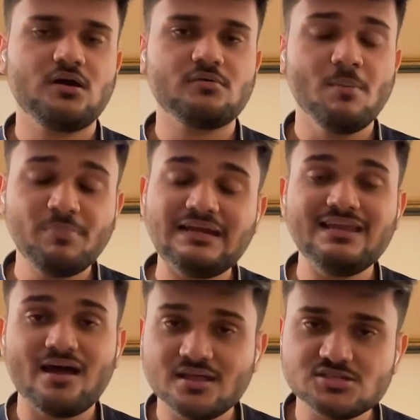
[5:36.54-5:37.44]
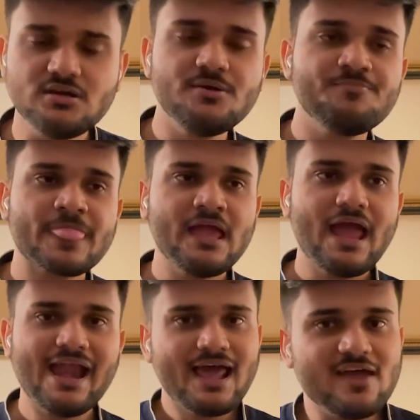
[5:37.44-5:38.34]
completely answered.
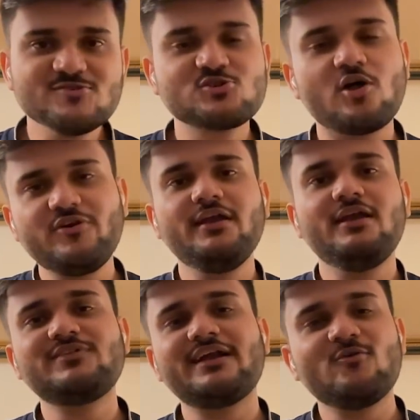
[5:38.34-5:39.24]
And I was confident enough that,